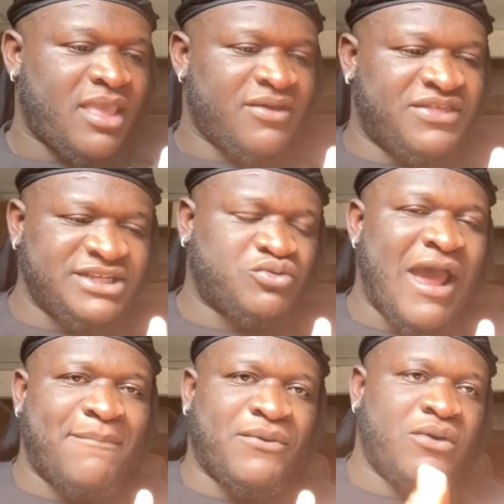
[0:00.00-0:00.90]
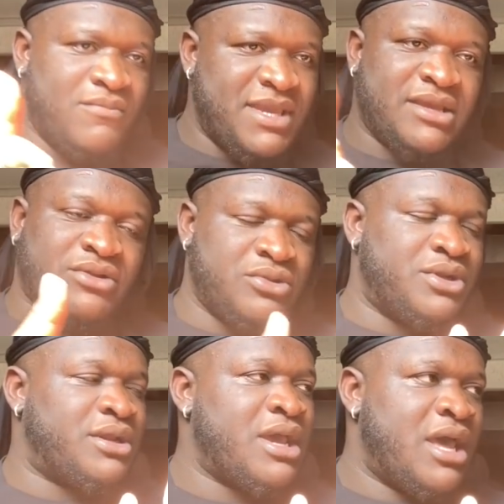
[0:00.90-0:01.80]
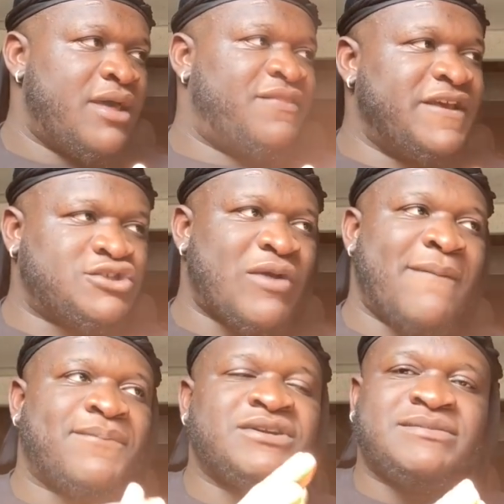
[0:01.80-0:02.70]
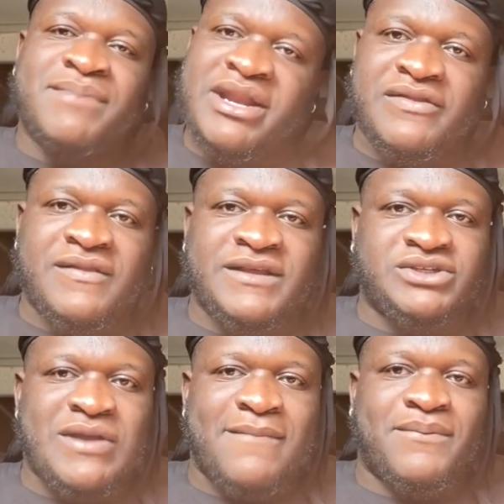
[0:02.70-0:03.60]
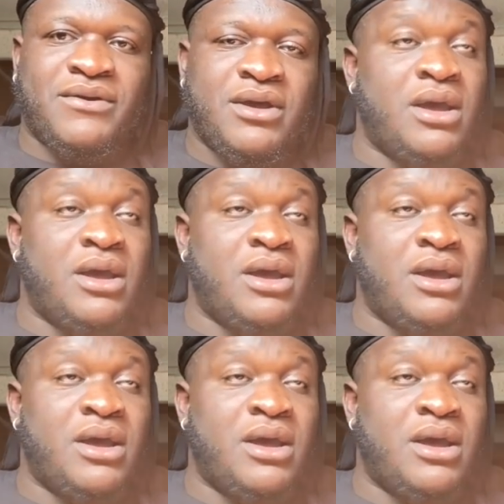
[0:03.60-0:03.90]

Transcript: this rapper, or me included, this rapper is better than this rapper.